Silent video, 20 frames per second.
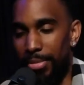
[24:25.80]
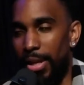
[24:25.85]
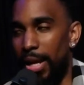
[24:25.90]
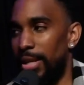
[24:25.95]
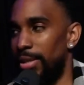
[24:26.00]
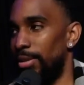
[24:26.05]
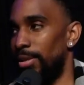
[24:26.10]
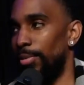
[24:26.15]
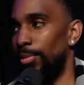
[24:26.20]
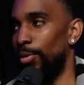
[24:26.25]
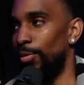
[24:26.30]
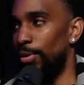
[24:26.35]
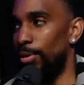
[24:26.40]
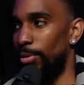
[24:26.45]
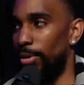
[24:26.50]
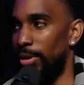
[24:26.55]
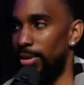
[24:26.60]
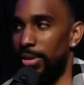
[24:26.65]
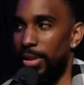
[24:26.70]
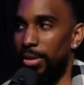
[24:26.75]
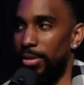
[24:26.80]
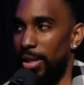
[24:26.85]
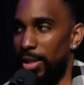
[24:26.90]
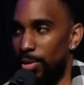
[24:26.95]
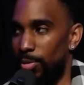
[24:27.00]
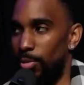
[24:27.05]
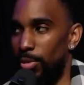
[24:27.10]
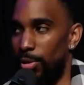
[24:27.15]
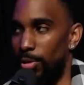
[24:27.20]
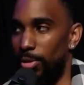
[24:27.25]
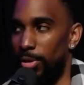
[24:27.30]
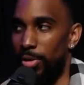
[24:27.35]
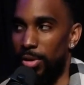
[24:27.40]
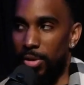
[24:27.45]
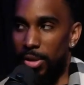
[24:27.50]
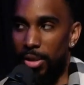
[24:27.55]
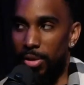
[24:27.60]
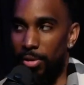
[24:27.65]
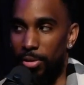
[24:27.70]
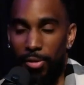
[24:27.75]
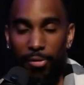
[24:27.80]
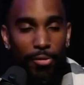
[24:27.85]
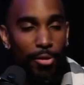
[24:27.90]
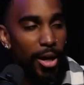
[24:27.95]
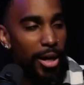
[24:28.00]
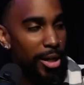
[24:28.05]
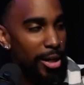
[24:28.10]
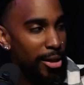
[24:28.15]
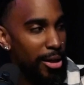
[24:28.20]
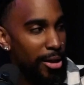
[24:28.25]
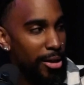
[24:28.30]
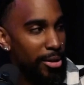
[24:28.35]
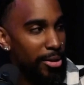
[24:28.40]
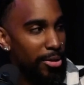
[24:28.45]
that's the movie you want to take. That's the one you want to see on a Friday night.